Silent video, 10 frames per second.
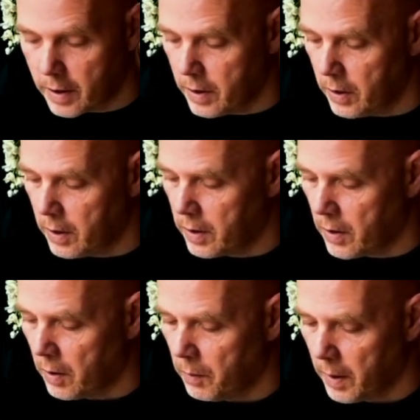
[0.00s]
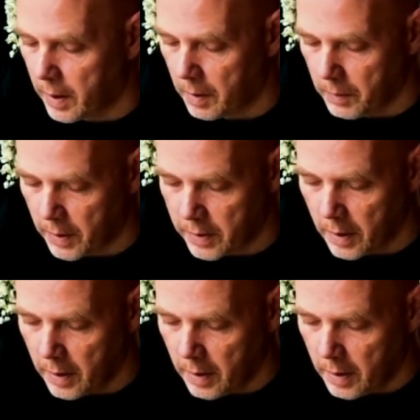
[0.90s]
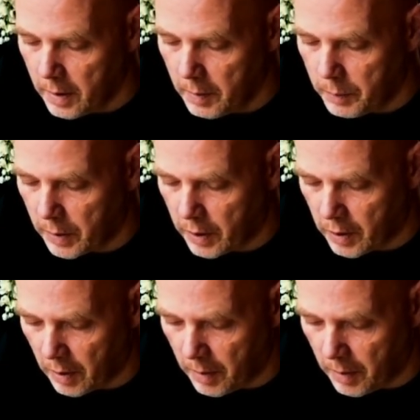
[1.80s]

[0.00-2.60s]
that you can start working with, but